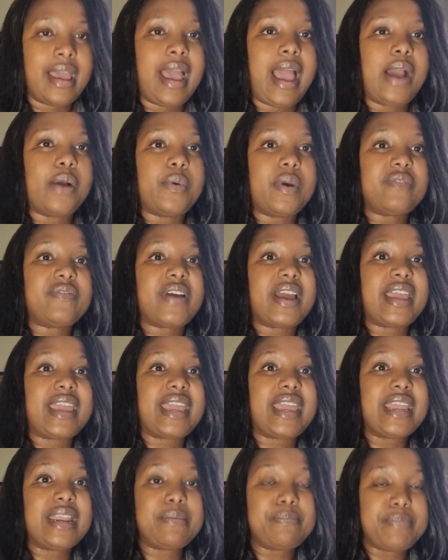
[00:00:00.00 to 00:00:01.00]
However,
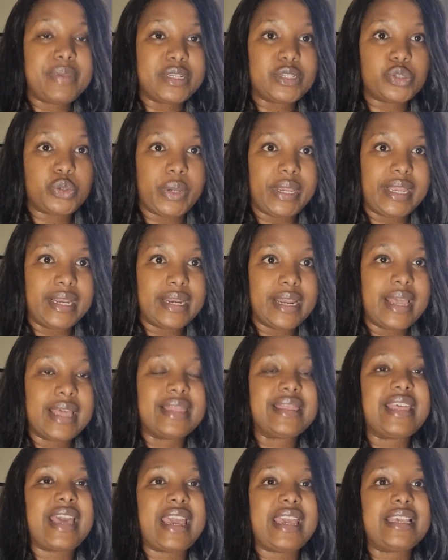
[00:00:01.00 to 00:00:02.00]
in between,
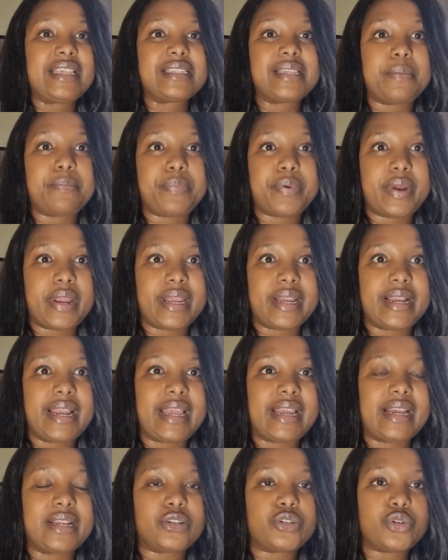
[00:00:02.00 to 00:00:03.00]
there is a break,
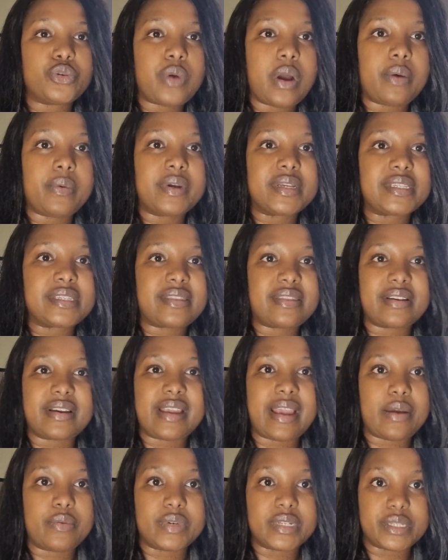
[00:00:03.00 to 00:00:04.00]
like a 2 hours,
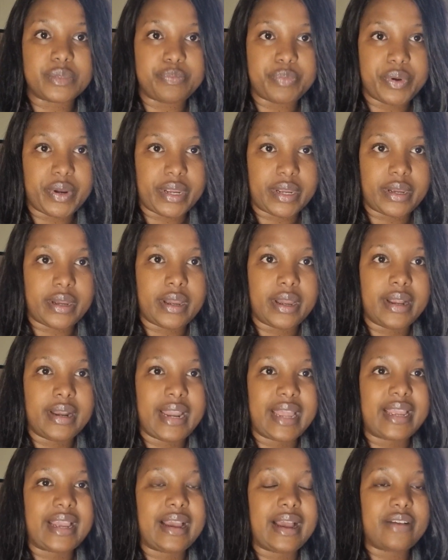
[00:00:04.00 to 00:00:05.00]
3 hours break.
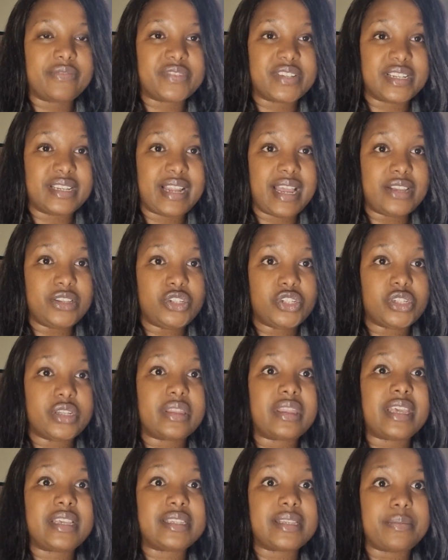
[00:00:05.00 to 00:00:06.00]
Like after lunch,
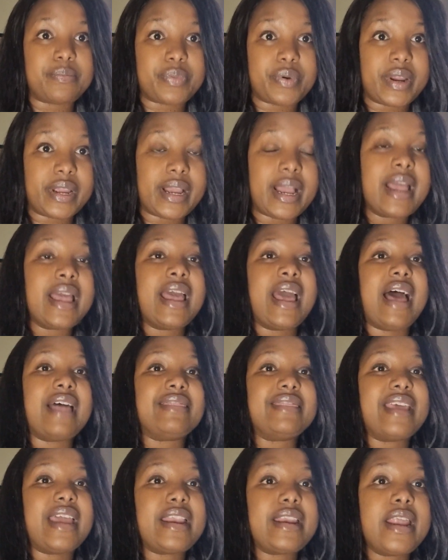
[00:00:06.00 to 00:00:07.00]
there is a break,
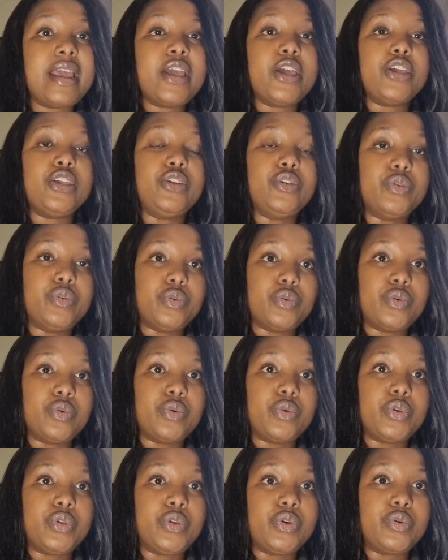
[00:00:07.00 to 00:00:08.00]
and then
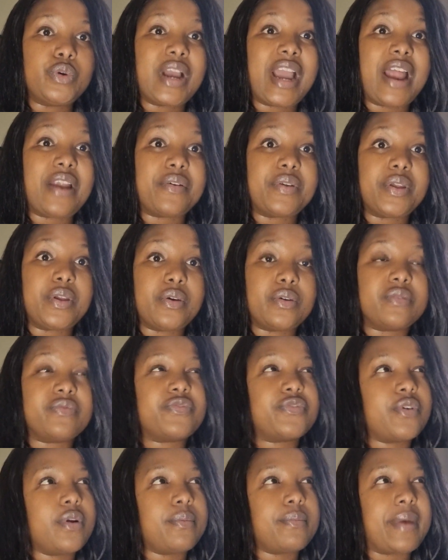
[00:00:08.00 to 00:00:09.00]
you carry on
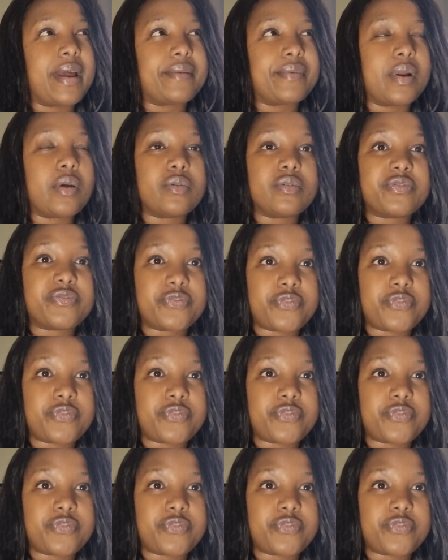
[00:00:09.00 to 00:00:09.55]
from around